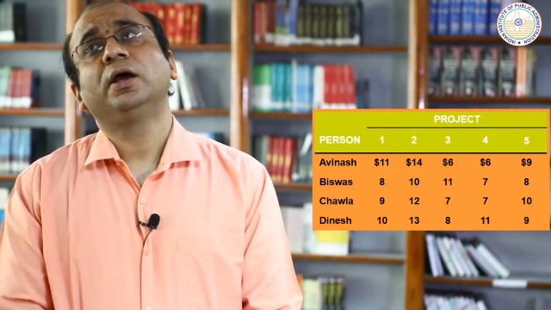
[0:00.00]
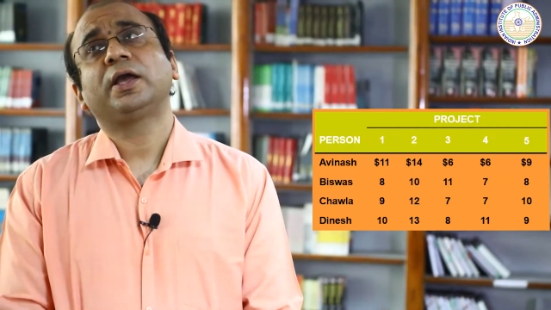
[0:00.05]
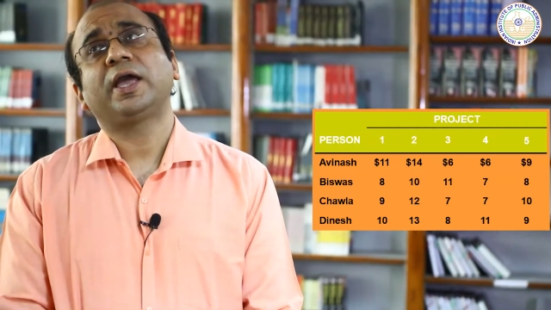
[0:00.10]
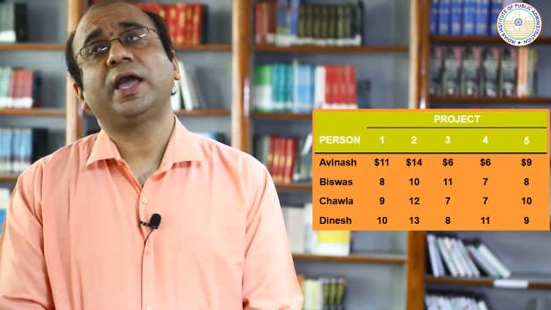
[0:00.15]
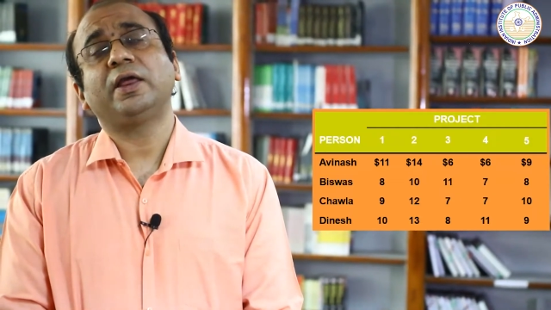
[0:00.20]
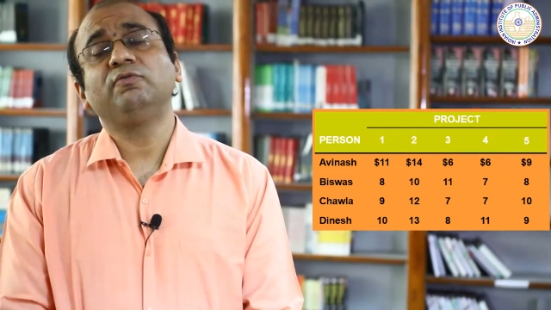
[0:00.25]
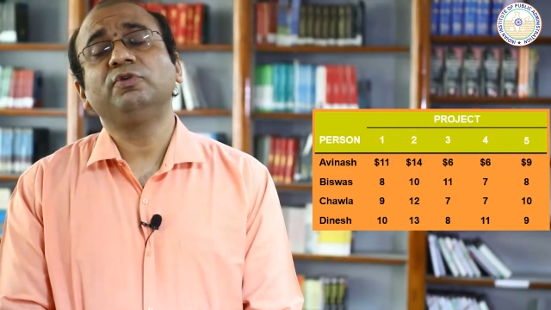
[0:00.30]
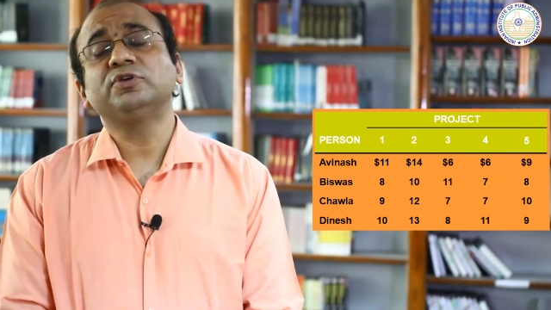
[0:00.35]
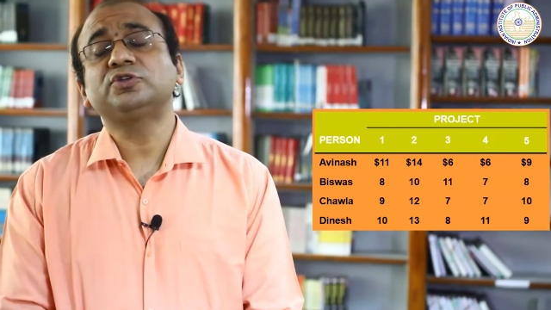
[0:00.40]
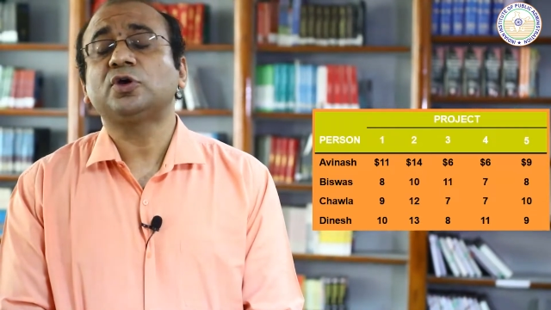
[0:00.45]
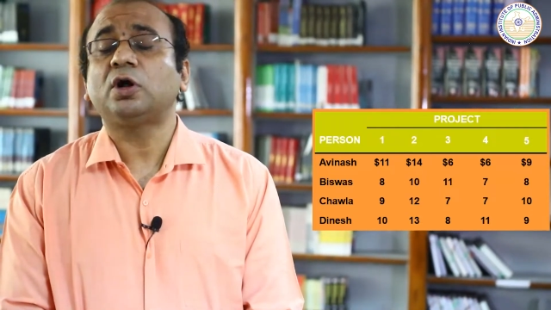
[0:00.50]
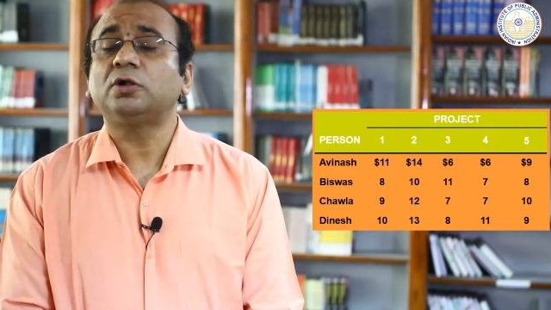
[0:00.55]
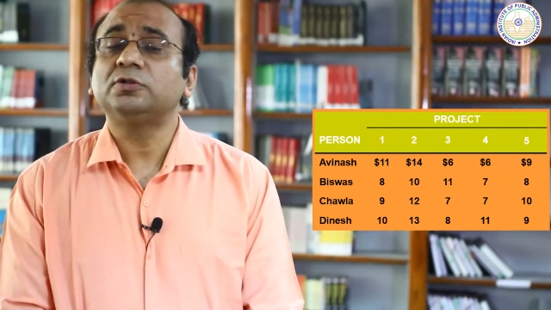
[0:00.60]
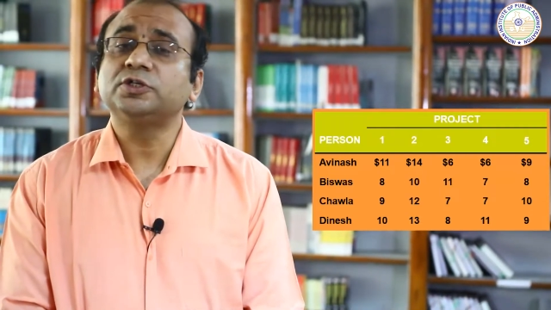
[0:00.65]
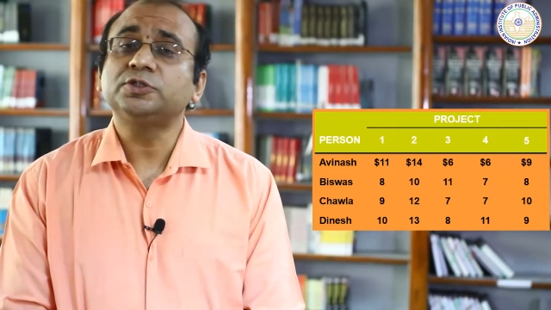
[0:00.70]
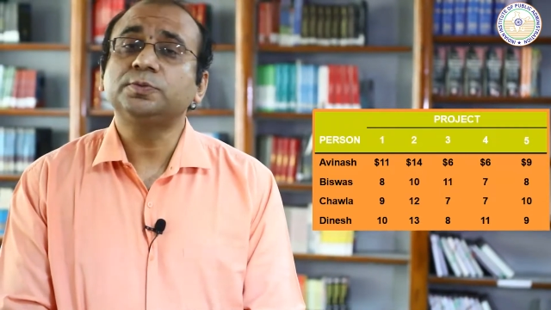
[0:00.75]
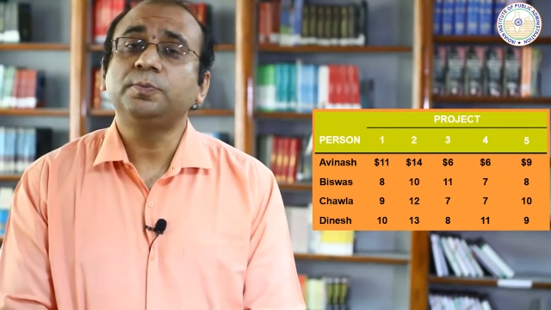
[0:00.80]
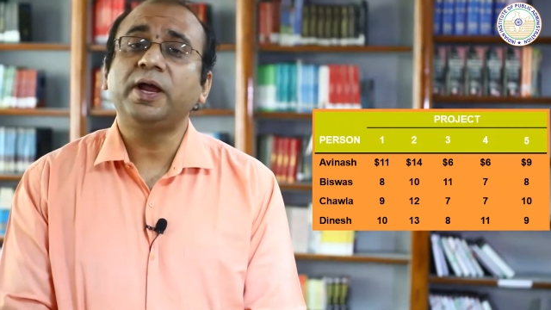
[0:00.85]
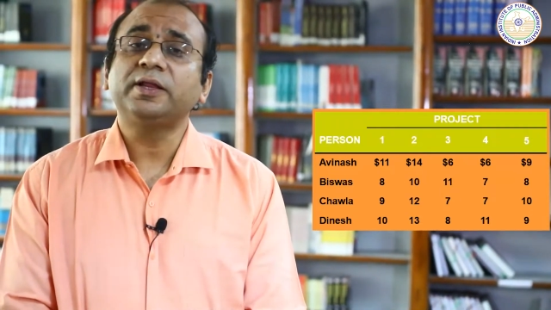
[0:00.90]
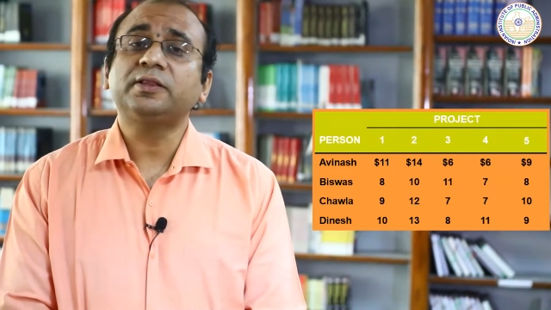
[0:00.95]
can we solve
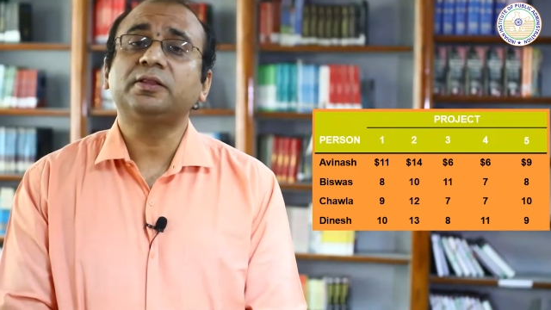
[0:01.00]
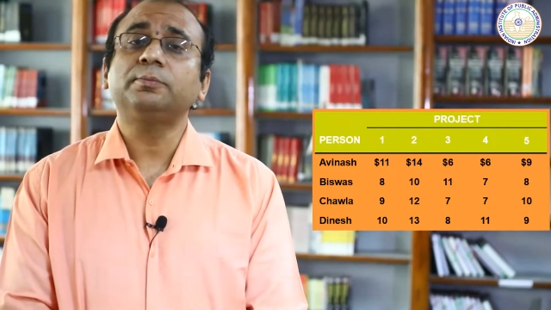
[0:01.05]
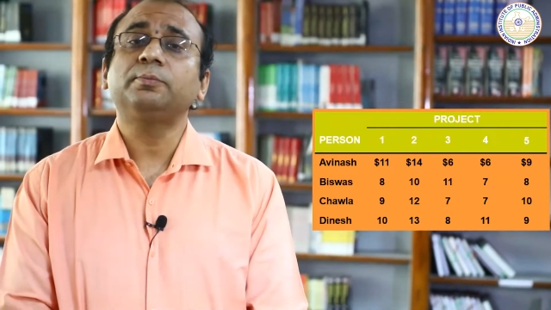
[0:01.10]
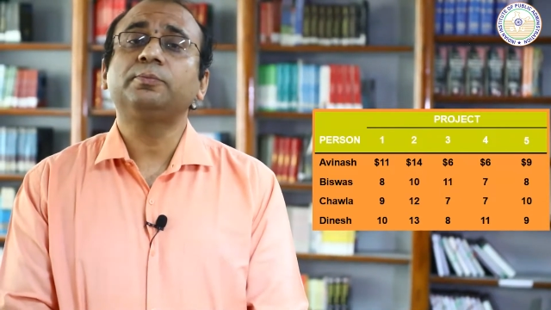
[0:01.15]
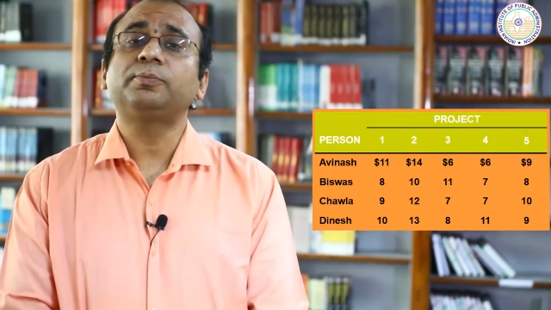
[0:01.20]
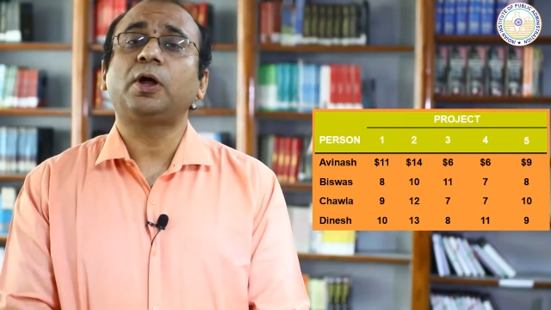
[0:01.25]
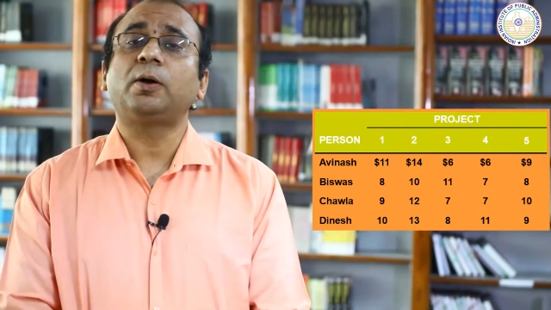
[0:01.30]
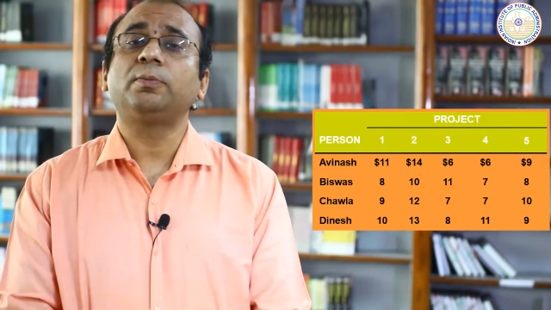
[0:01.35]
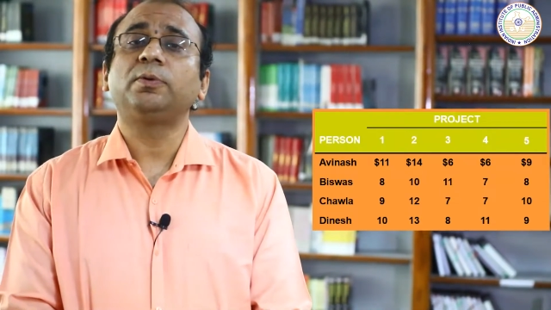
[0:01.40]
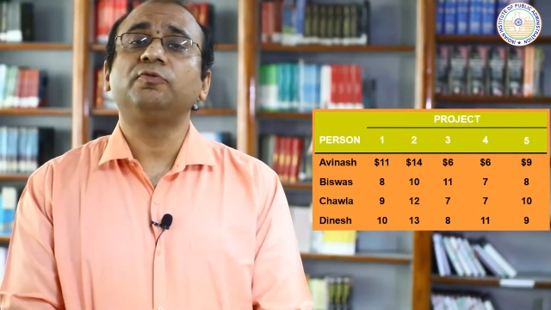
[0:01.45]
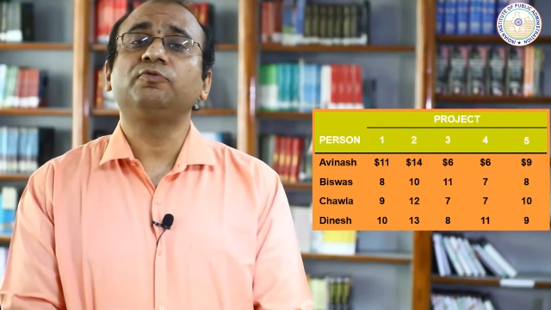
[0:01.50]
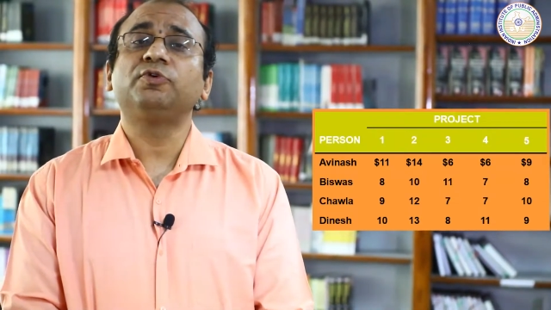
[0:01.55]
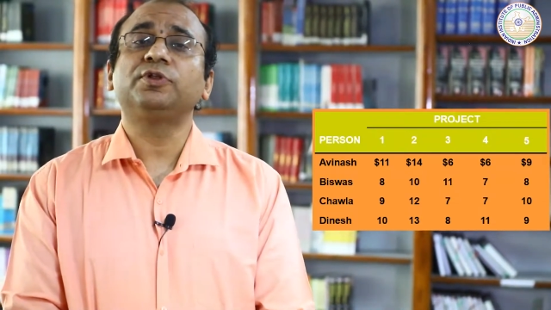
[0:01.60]
this problem